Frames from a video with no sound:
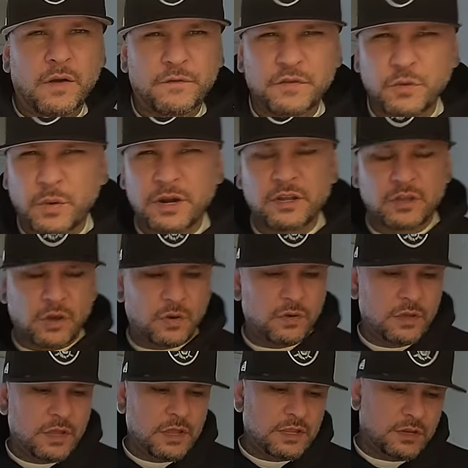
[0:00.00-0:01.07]
or if you want to
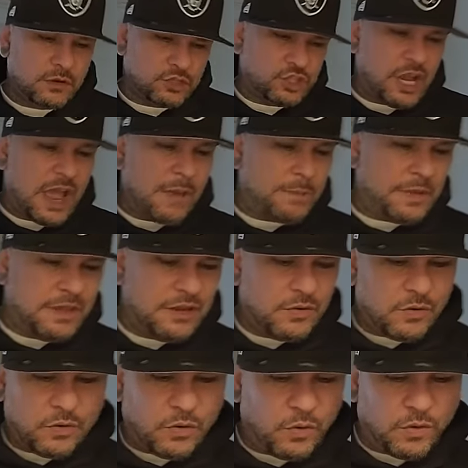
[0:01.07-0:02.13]
go, you know, shopping
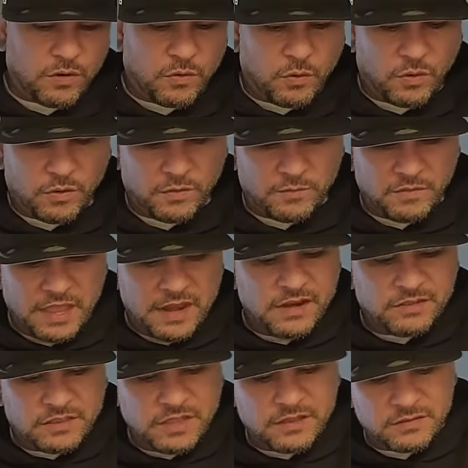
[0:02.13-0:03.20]
or
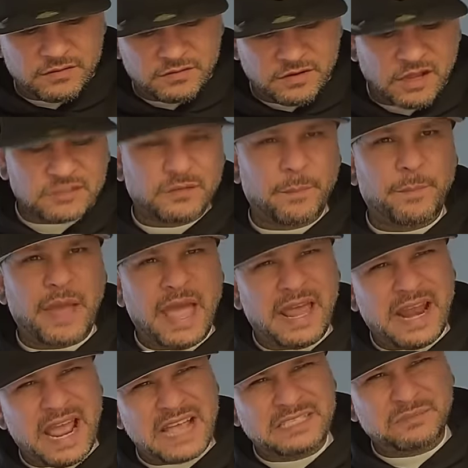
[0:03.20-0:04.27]
anything. Knock some
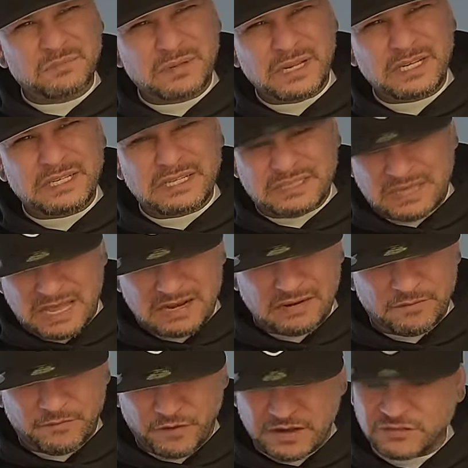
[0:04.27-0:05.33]
badass bitches out
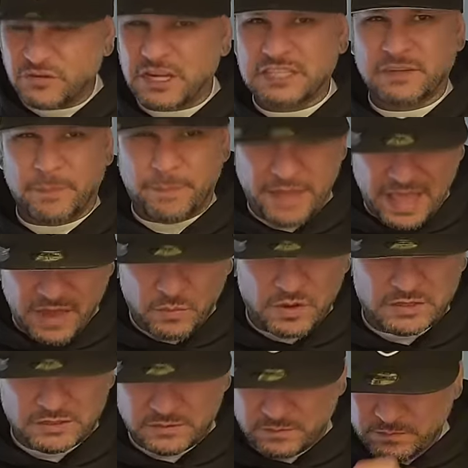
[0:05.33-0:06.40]
of Fresno. Got some bad
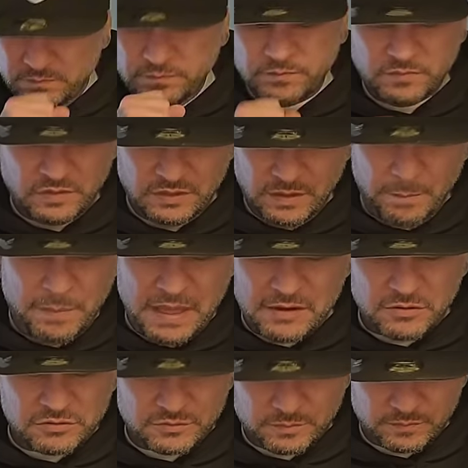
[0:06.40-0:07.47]
ones. Them
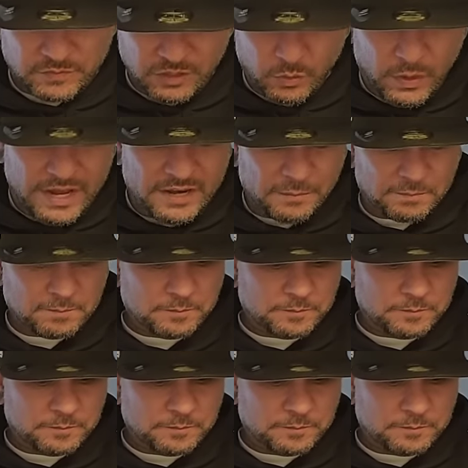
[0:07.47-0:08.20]
perros, they're winning.